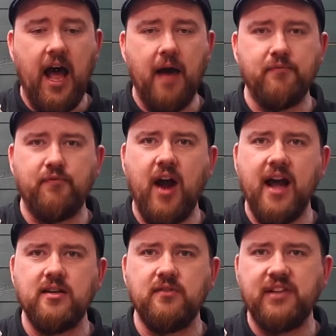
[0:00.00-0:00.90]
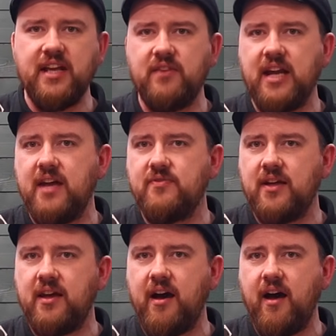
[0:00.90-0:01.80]
I'm frightened of leaving it in
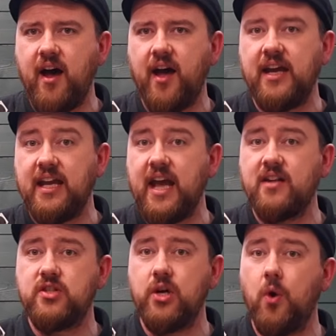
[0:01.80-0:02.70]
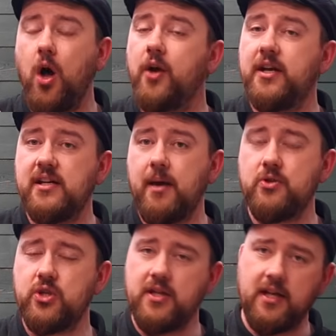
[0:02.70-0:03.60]
the car and it getting too hot and it
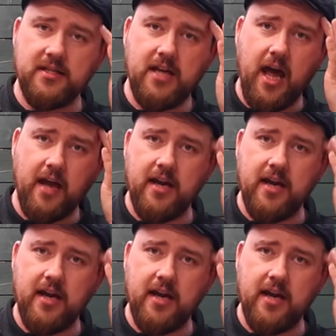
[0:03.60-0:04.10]
damaging the guitar.